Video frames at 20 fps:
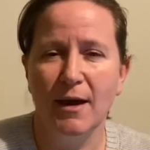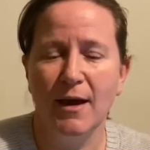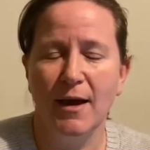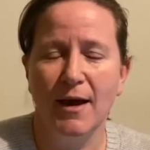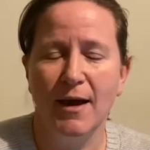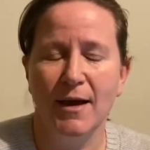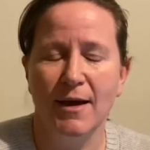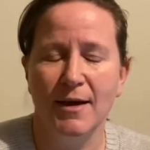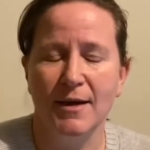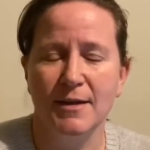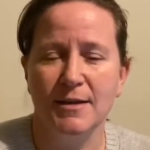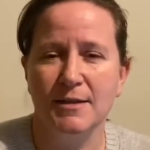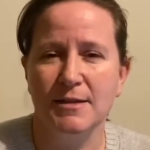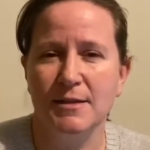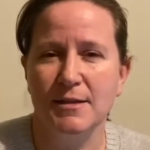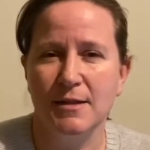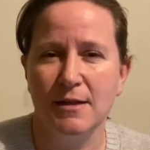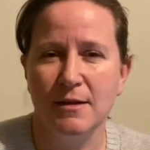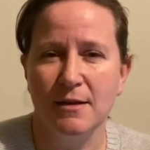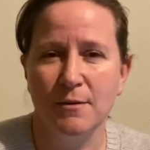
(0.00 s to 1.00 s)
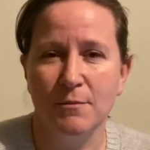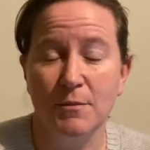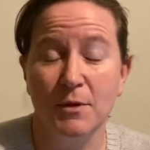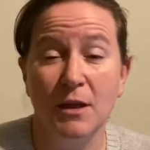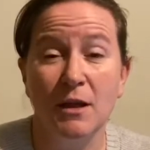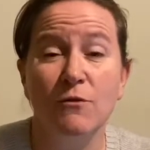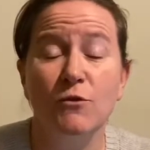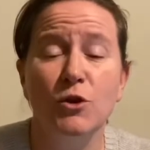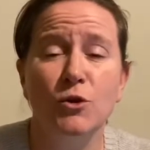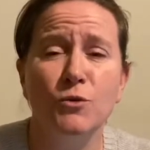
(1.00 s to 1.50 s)
and um,
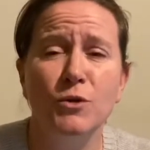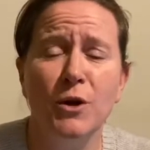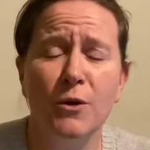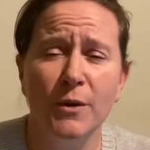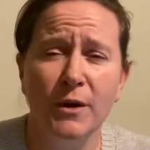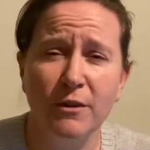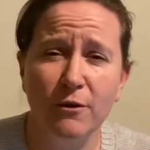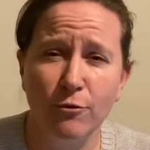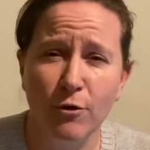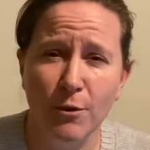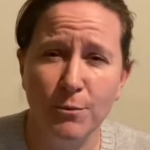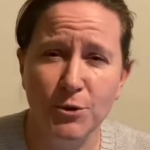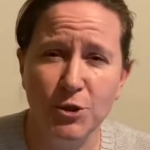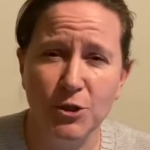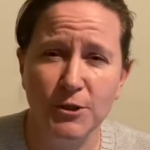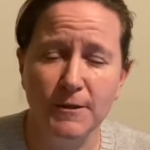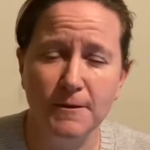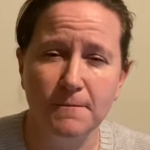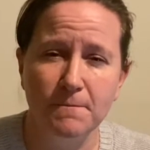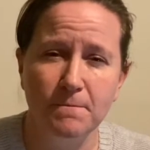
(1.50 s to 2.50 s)
give you no other option?